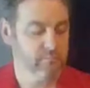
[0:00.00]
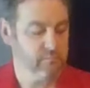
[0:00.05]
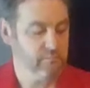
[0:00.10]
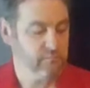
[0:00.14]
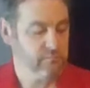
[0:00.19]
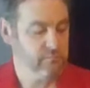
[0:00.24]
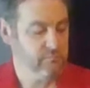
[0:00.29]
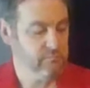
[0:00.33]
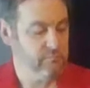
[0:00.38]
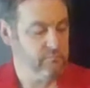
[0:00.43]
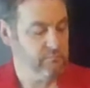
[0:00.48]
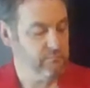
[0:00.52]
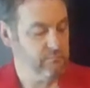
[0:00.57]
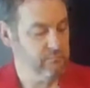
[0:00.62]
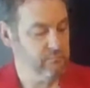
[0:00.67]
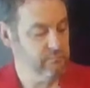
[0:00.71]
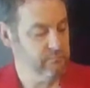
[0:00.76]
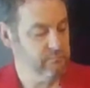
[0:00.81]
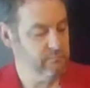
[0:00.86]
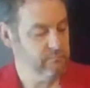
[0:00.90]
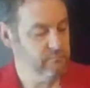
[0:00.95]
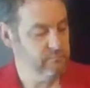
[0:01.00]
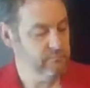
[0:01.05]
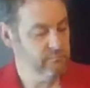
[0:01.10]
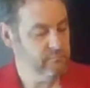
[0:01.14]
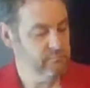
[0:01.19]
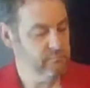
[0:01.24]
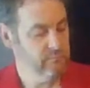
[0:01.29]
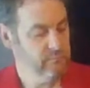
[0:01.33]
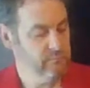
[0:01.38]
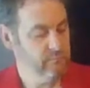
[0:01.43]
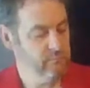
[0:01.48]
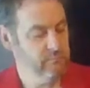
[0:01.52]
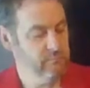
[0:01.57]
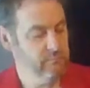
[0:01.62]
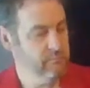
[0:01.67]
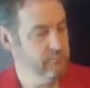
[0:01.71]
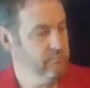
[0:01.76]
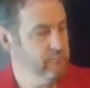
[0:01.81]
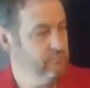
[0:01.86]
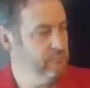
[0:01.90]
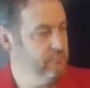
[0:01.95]

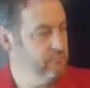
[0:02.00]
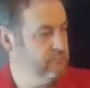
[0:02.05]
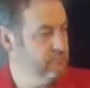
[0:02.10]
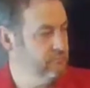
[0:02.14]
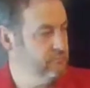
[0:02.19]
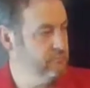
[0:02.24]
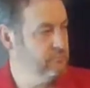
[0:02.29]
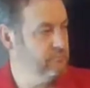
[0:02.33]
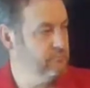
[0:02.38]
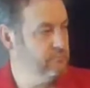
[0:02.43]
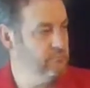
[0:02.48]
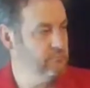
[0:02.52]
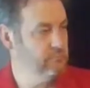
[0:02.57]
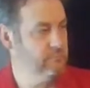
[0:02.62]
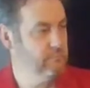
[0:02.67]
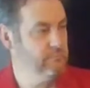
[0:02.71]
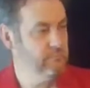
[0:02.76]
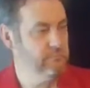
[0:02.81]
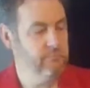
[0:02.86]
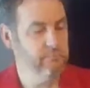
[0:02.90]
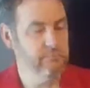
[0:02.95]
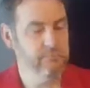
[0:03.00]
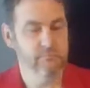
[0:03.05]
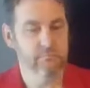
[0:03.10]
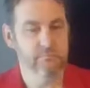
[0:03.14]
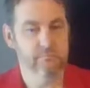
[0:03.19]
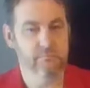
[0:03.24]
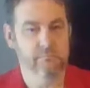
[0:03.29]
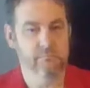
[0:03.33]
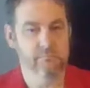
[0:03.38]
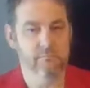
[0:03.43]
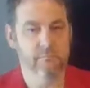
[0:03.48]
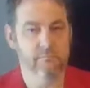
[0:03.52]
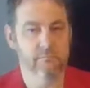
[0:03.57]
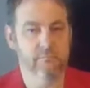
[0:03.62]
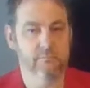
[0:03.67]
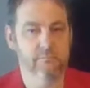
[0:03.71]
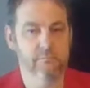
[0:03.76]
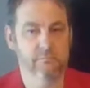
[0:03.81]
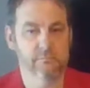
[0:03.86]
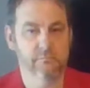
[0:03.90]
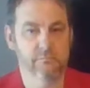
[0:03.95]

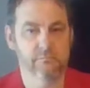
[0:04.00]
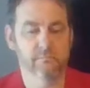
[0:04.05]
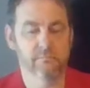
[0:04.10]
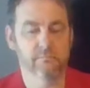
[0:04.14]
(not speaking)